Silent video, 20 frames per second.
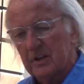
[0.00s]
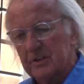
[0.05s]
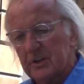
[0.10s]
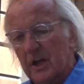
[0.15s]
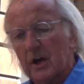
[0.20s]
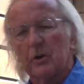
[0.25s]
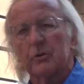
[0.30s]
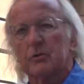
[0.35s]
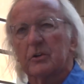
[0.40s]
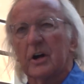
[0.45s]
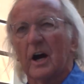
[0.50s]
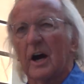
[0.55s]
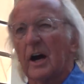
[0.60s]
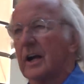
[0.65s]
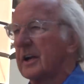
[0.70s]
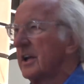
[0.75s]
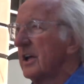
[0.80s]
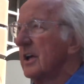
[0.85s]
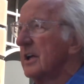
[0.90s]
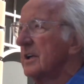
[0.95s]
no
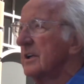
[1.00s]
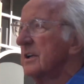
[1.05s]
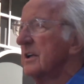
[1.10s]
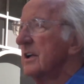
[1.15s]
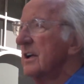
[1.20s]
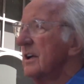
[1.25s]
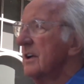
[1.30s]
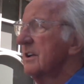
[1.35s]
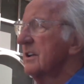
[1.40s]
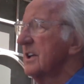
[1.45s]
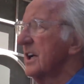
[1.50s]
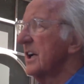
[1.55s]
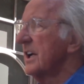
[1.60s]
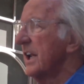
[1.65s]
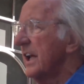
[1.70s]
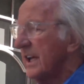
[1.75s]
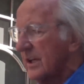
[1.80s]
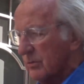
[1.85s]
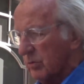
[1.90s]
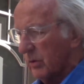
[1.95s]
Guardian
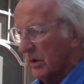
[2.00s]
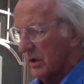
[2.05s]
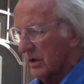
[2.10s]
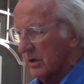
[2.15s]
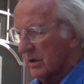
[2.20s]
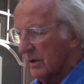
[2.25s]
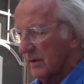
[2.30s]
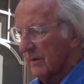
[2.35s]
can equal.